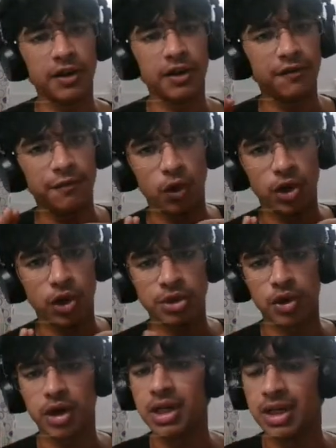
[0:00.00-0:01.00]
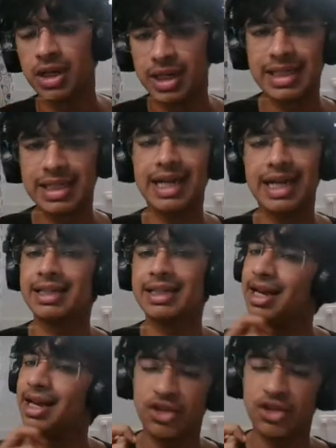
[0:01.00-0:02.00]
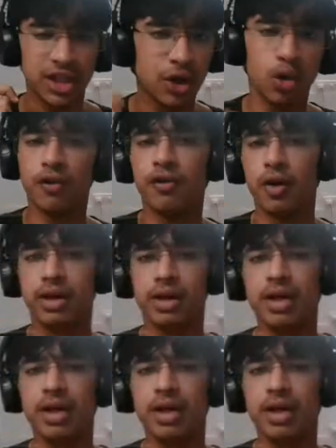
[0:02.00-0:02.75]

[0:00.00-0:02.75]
So if you're focused more on learning side, then I would say go for it.